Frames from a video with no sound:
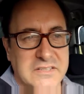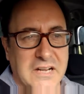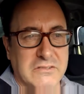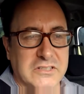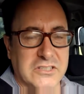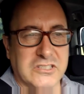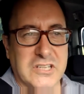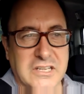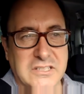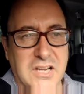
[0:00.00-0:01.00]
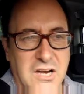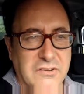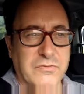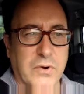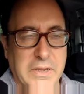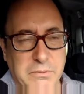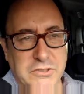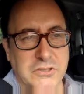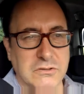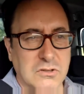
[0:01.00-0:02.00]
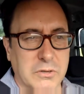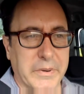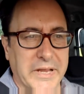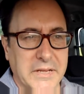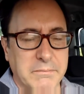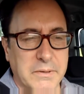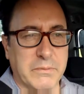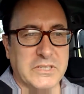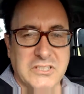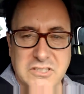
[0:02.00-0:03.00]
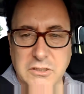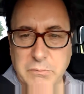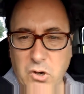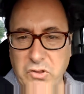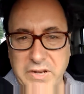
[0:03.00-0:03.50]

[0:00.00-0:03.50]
earns half what he would do normally, but which is still more than enough,